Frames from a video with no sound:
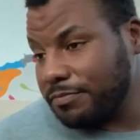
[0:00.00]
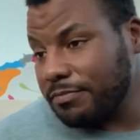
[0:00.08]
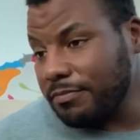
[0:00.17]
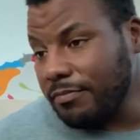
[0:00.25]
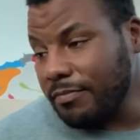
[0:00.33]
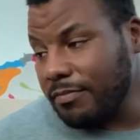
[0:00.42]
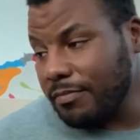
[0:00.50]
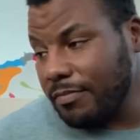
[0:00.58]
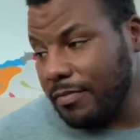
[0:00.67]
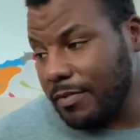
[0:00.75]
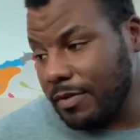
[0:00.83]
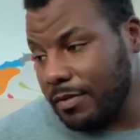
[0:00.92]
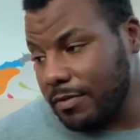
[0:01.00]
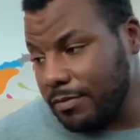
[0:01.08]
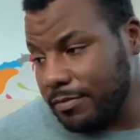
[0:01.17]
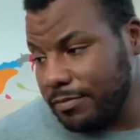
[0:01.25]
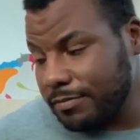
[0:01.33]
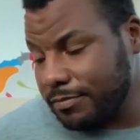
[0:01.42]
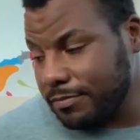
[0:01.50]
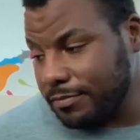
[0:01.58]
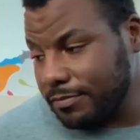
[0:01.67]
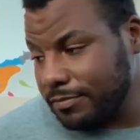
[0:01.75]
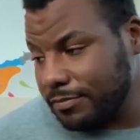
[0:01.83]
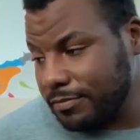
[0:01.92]

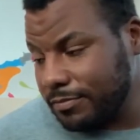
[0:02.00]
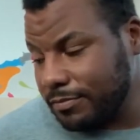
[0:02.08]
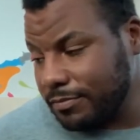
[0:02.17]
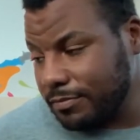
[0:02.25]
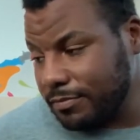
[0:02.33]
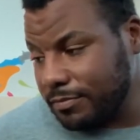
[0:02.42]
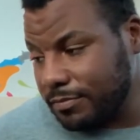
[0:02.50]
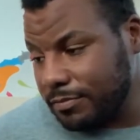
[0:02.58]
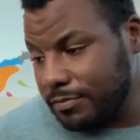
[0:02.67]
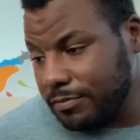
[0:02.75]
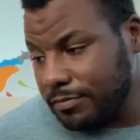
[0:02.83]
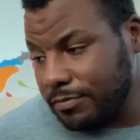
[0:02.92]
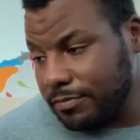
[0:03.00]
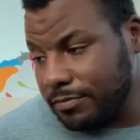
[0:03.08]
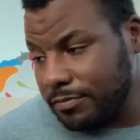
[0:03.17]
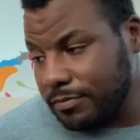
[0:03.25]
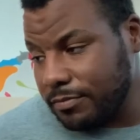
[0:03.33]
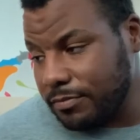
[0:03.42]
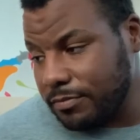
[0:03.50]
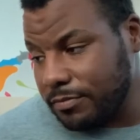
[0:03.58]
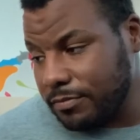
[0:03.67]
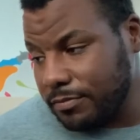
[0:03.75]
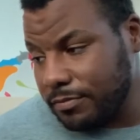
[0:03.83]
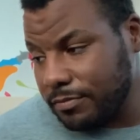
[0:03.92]

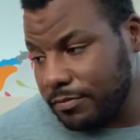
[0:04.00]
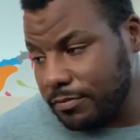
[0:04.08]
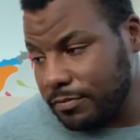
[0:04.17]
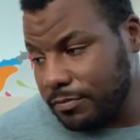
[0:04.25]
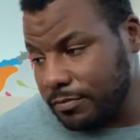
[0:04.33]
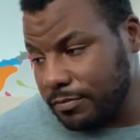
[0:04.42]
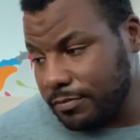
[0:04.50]
(not speaking)